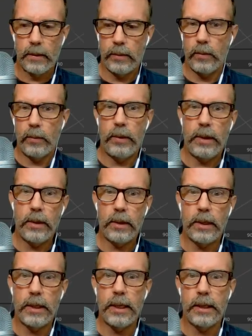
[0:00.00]
We are
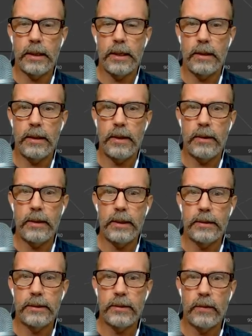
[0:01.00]
getting there. There
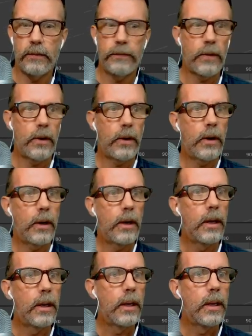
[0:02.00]
is so far
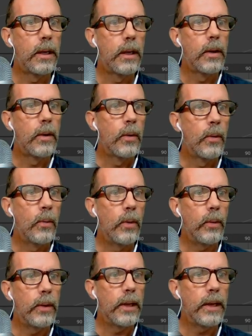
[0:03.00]
what
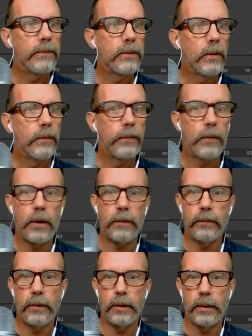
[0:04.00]
we have so far
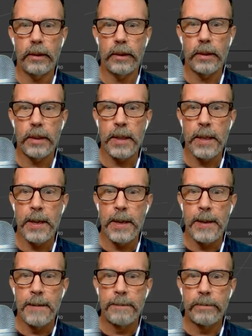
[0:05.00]
for the
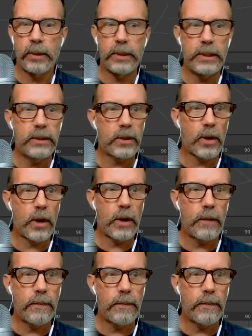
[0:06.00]
police car.